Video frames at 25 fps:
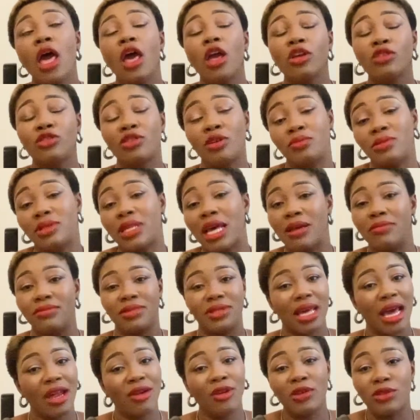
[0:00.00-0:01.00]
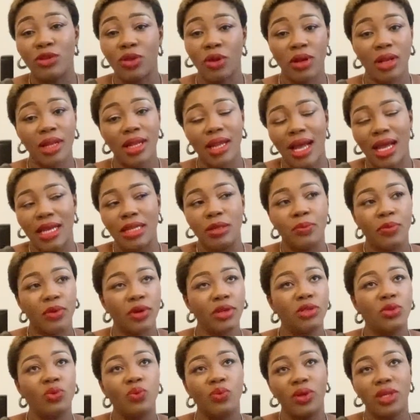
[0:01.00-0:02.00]
Sometimes they are not online,
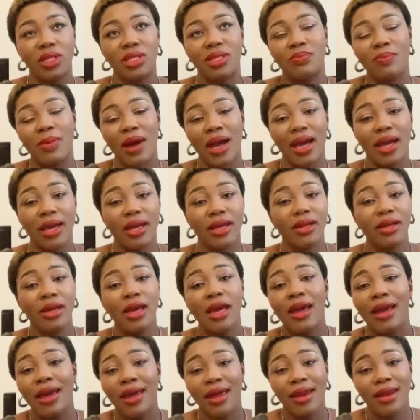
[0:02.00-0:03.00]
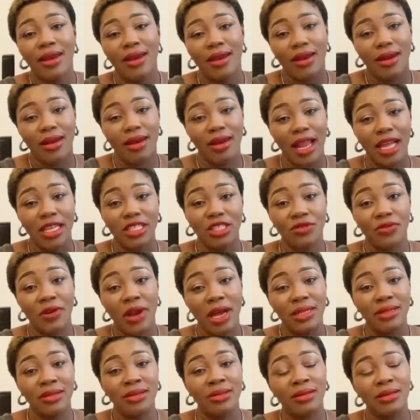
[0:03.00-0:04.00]
but with my
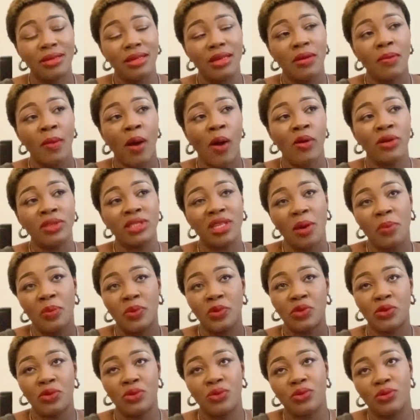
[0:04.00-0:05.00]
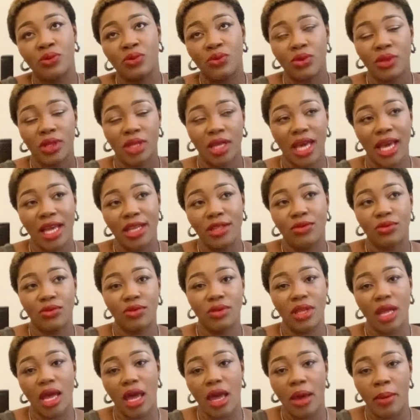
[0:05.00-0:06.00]
Nigerian sim, I was able to get to
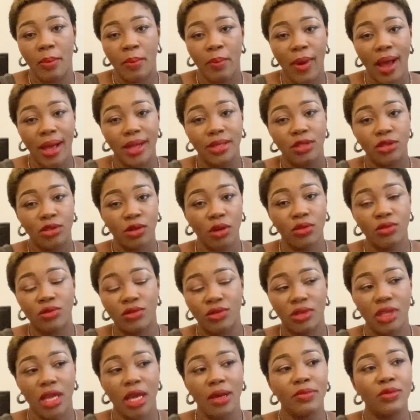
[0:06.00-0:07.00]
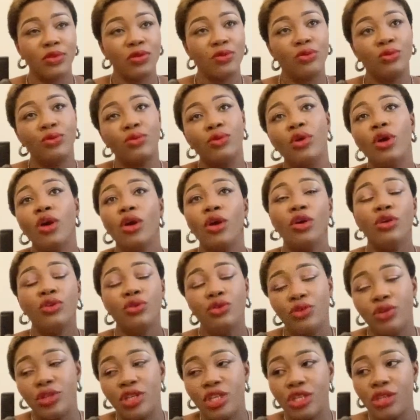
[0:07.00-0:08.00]
them and talk to them. So
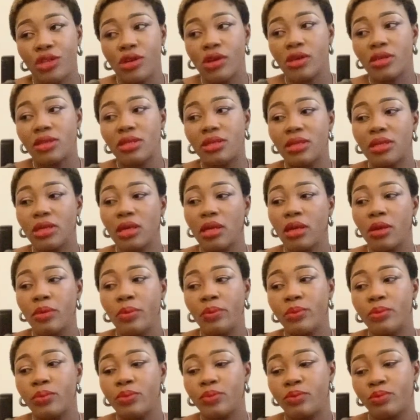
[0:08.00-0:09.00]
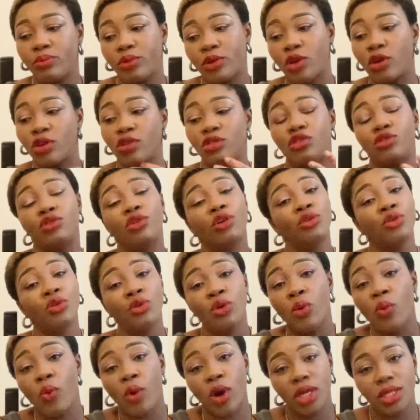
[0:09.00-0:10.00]
you need your sim because you don't
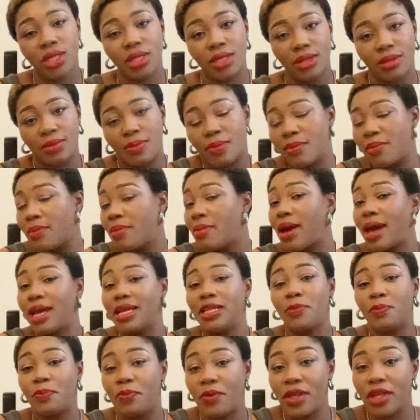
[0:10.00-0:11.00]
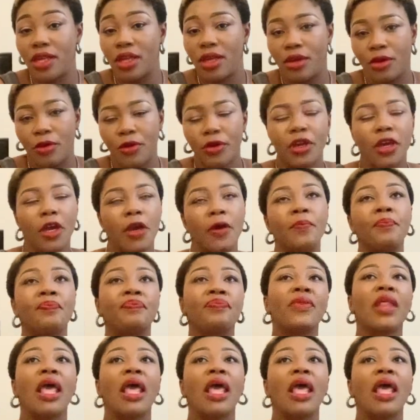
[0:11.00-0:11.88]
know what might be, okay?